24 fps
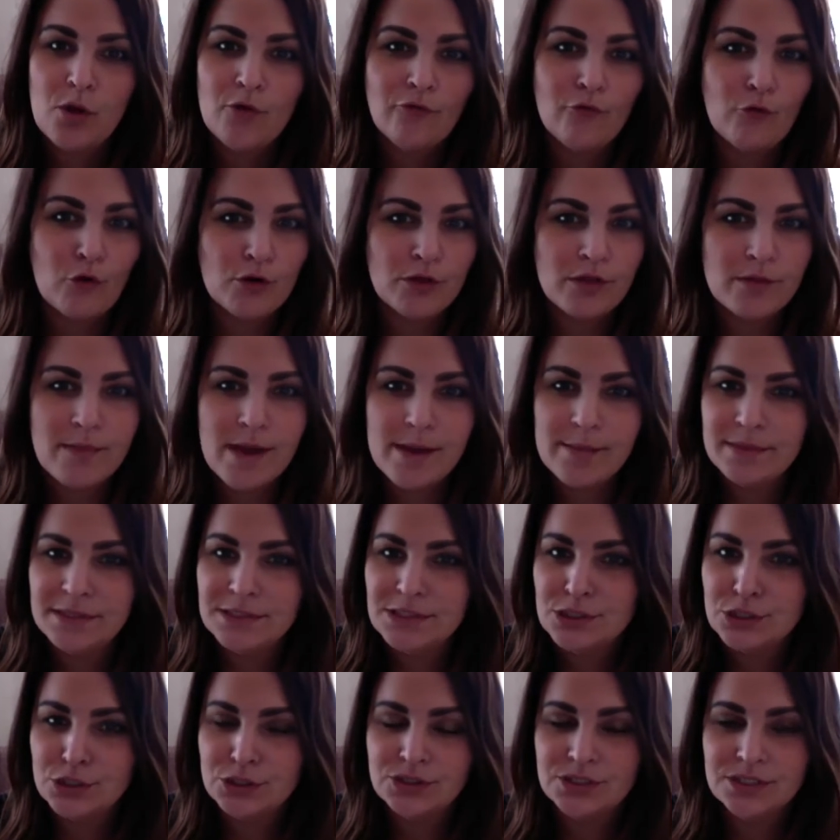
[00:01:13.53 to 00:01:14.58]
Fourth
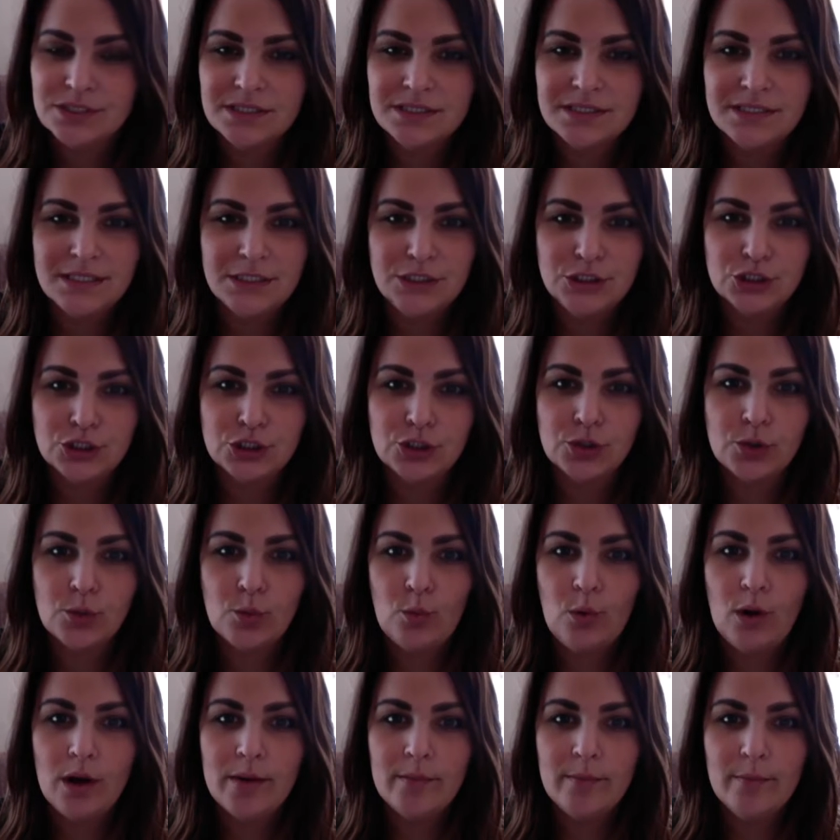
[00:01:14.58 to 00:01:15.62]
Amendment search and seizure
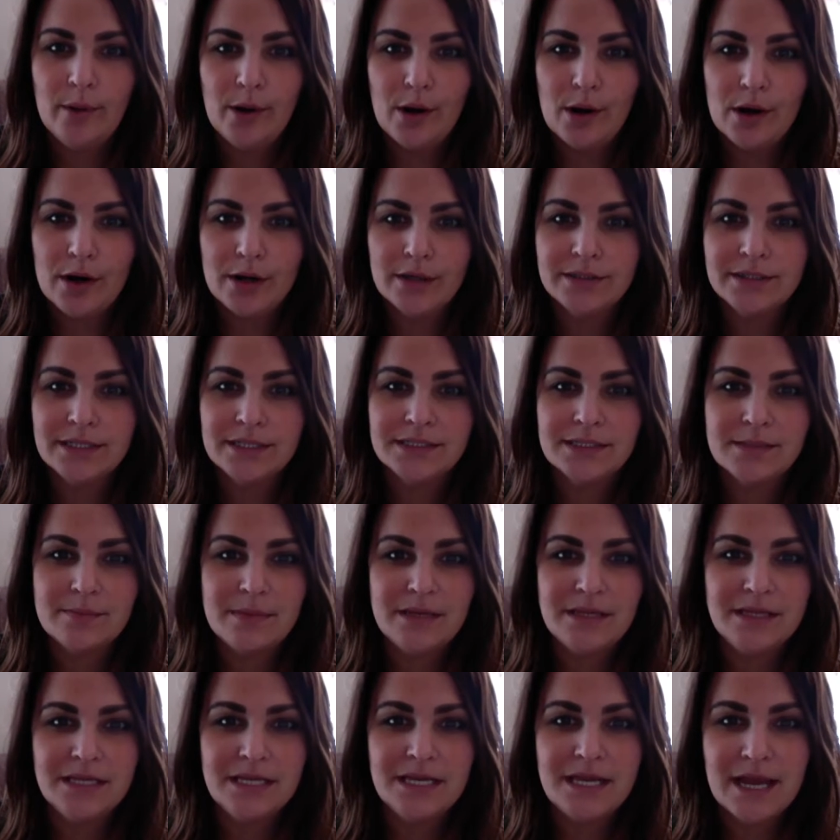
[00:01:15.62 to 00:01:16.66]
one bar doesn't
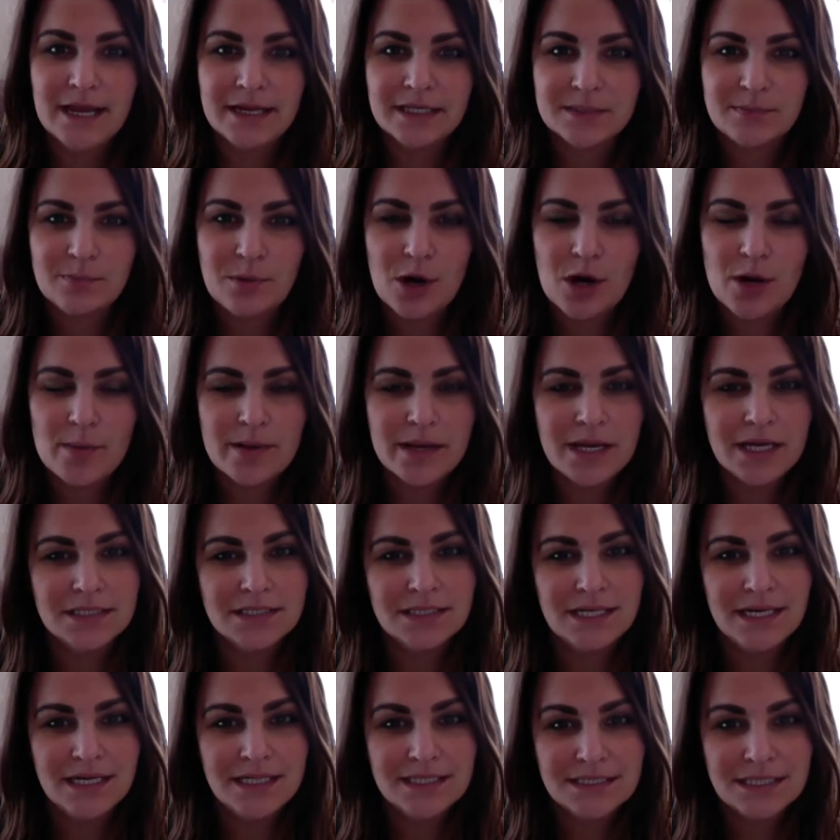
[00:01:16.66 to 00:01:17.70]
mean the next bar, because
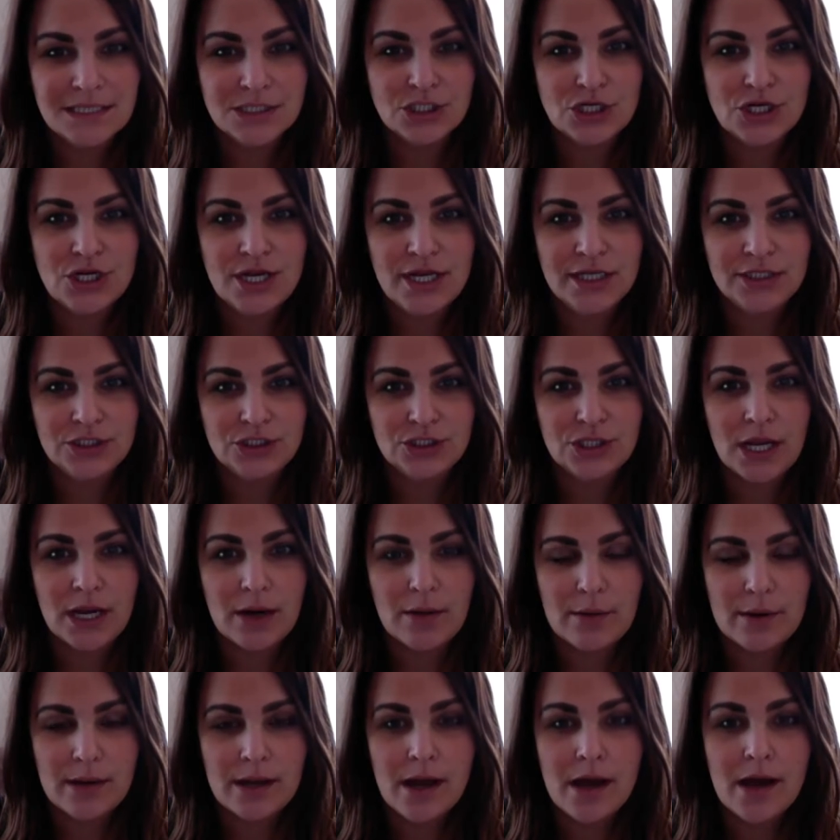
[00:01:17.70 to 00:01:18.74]
it is such a niched
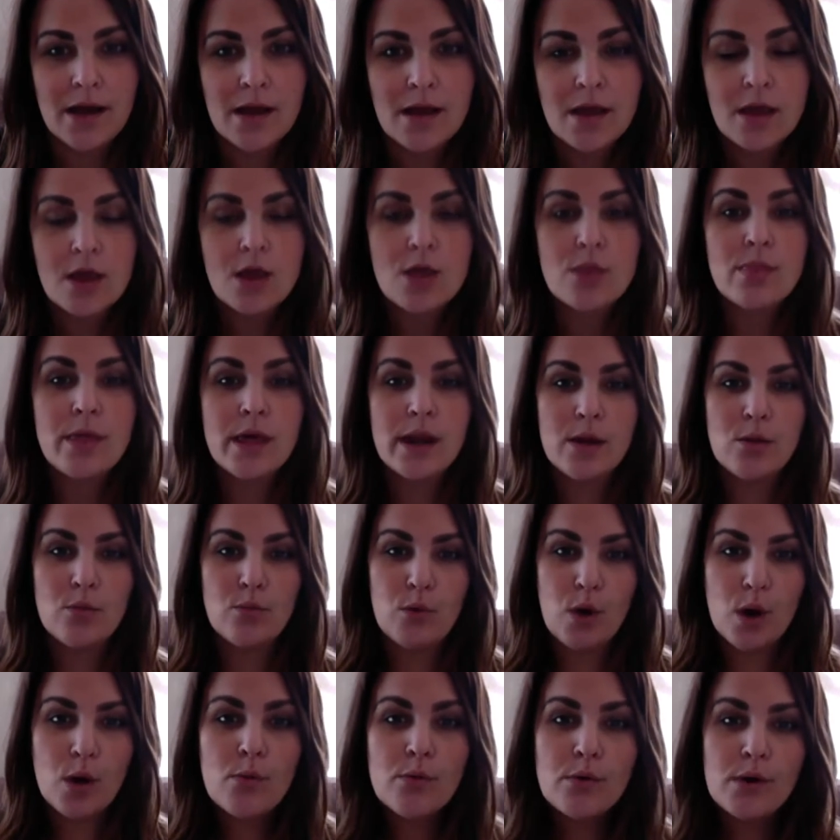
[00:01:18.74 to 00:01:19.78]
area that it
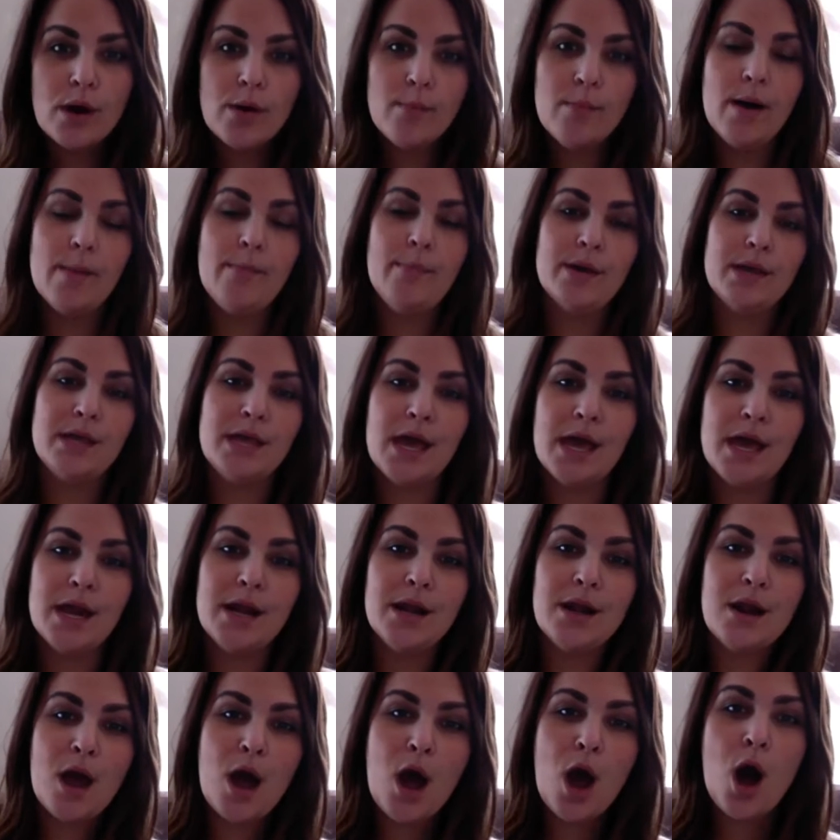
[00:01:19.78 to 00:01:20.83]
won't come up
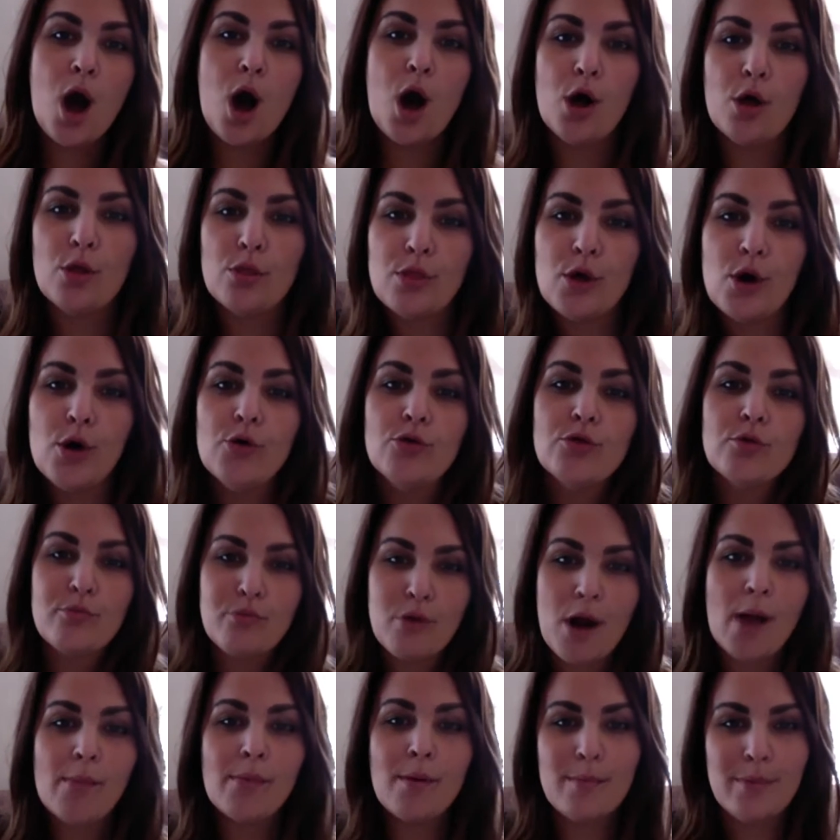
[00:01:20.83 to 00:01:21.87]
again. Although the
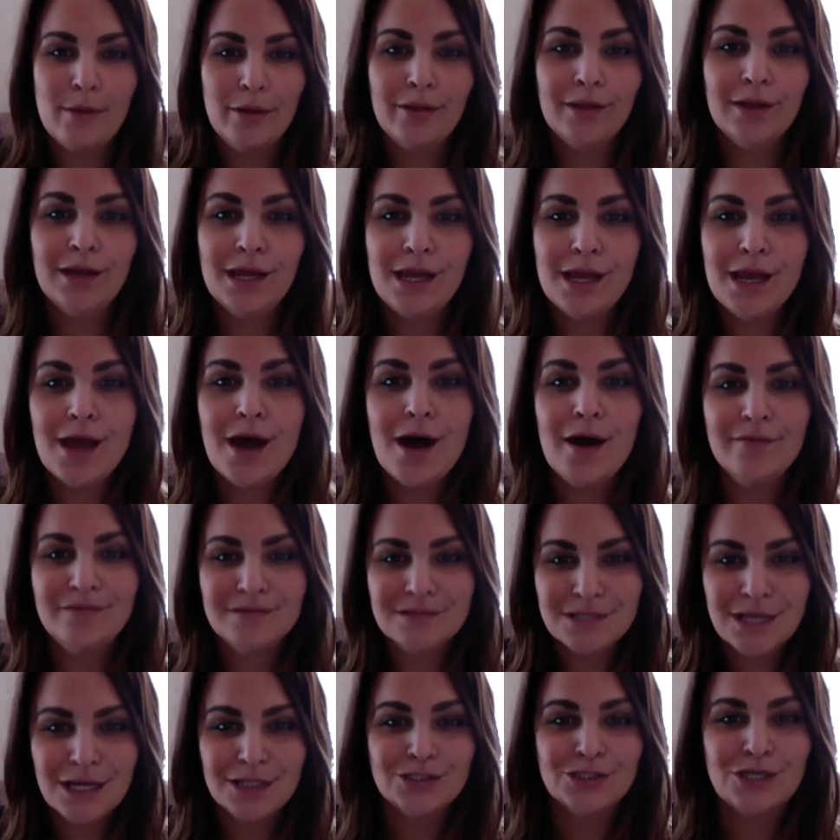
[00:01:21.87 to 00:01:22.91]
probability of
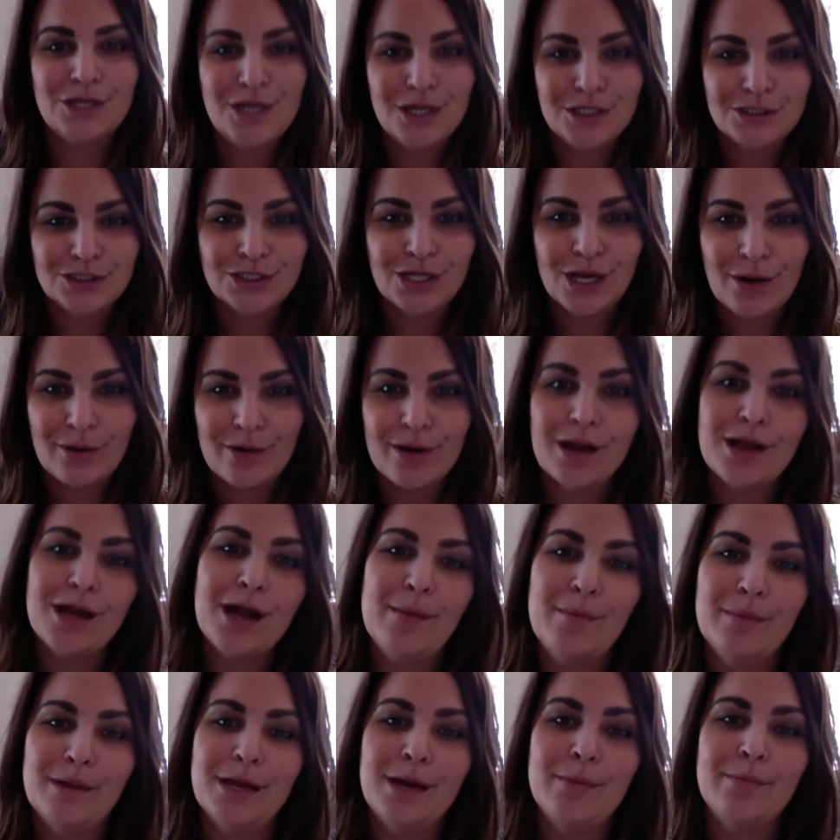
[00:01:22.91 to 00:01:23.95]
such a niched area
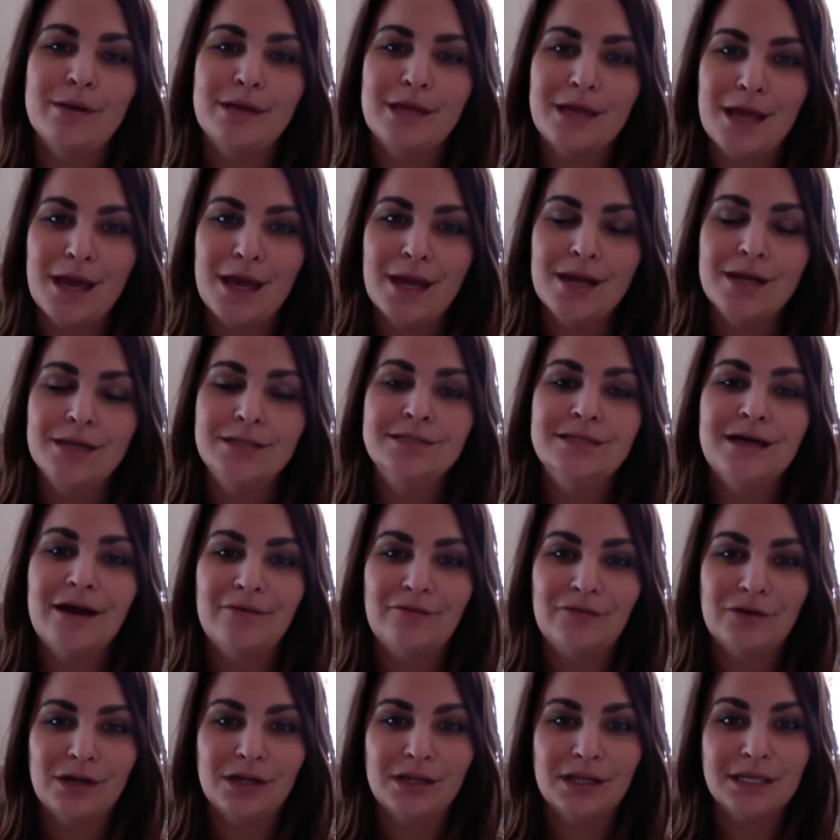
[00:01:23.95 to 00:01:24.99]
coming up again
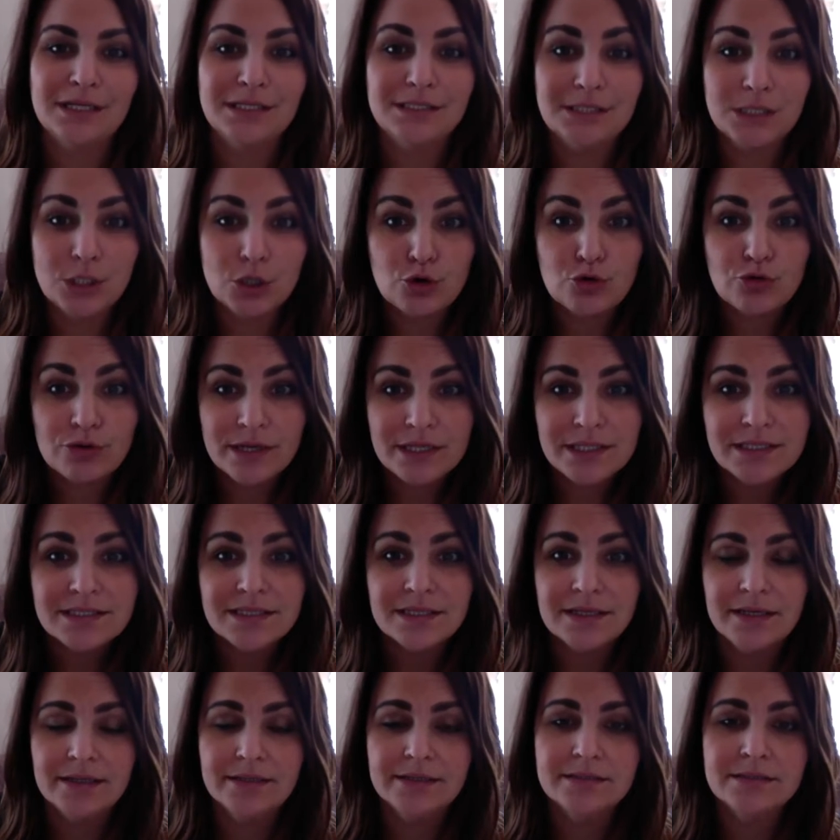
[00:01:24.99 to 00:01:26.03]
definitely
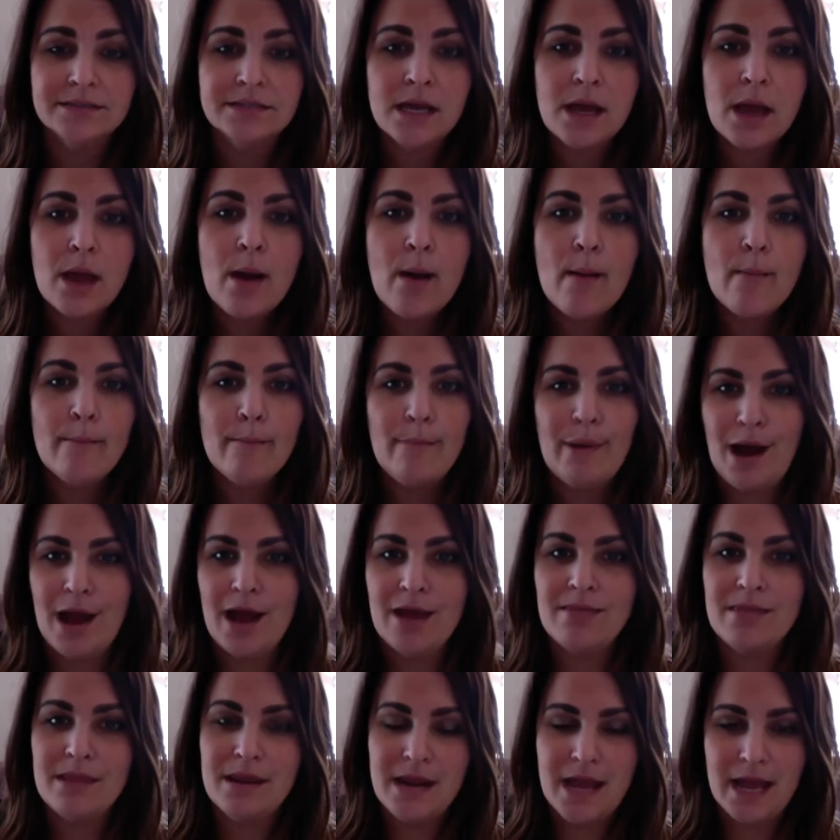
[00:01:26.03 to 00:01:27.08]
decreases
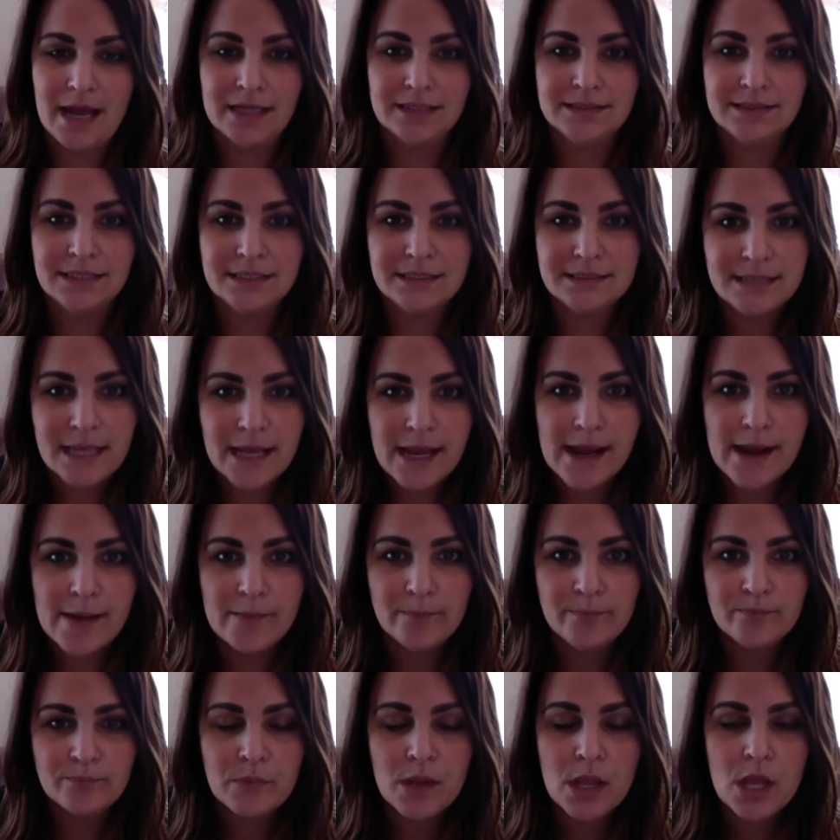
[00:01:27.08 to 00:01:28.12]
by the next
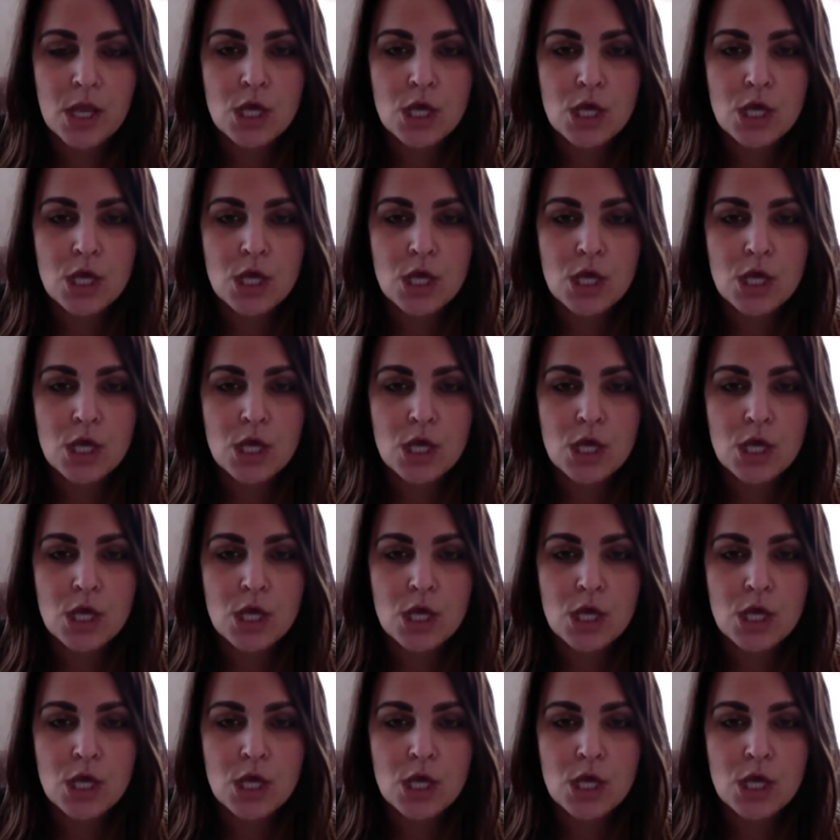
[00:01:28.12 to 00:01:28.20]
exam.